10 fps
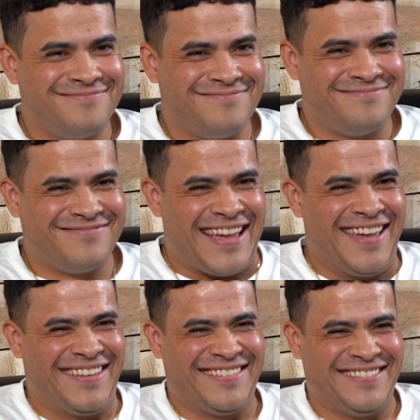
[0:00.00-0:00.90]
you had to
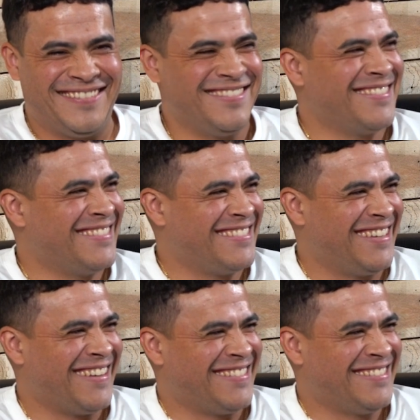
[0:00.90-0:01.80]
fucking climb the
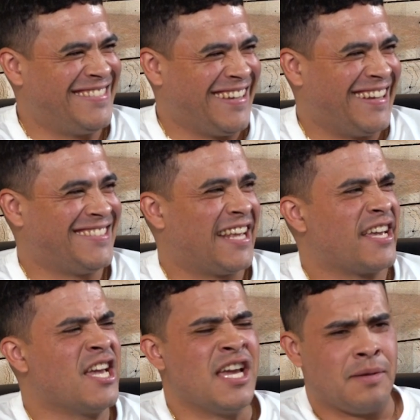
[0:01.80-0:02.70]
rope. It's
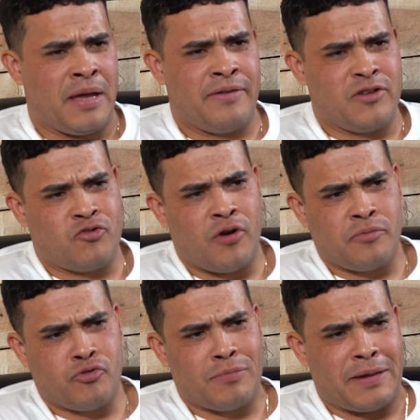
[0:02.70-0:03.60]
like, I'm having
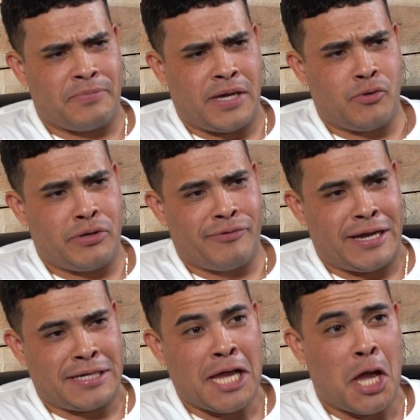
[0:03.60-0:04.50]
trouble with my belly
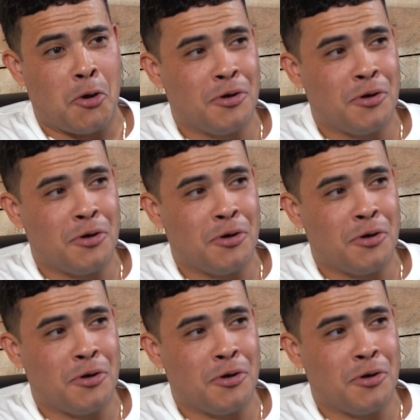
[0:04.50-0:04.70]
right now.